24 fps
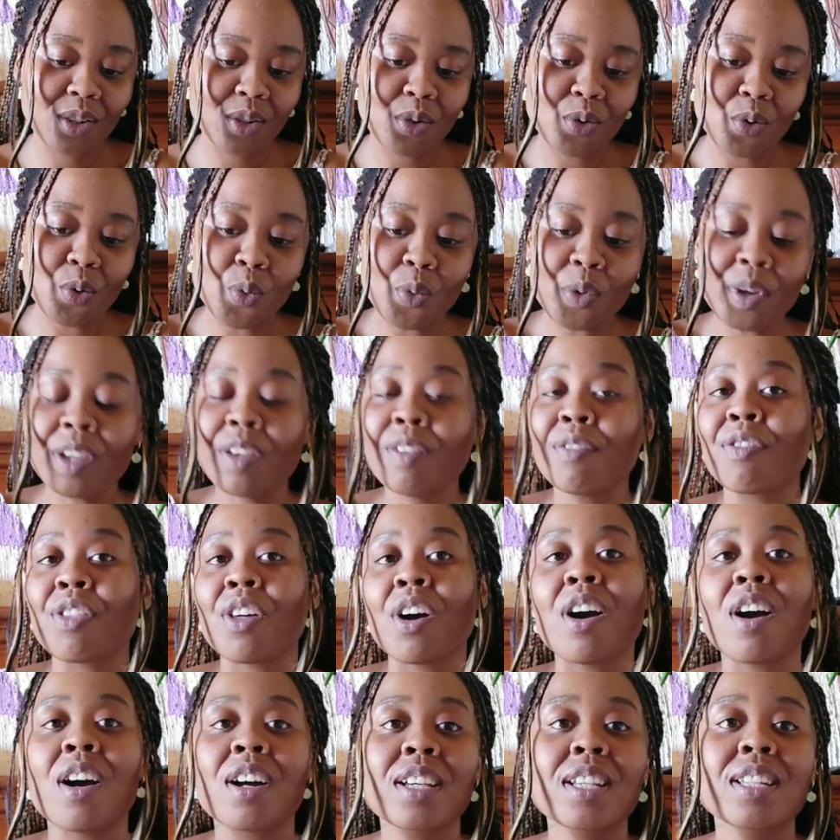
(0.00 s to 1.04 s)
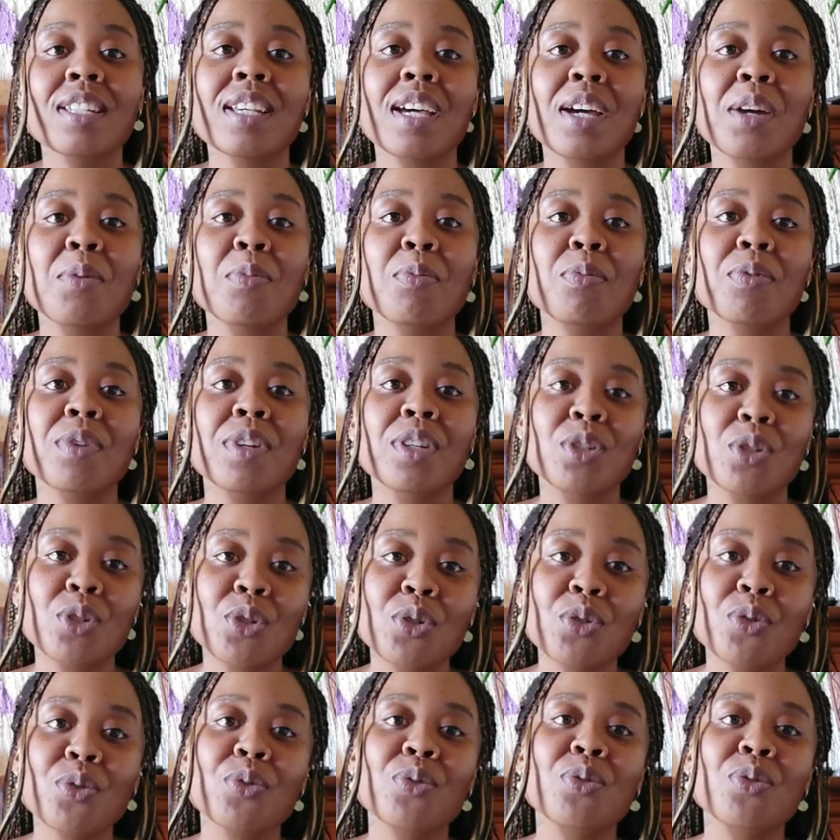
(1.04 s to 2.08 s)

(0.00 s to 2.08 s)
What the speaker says: weave the archetype into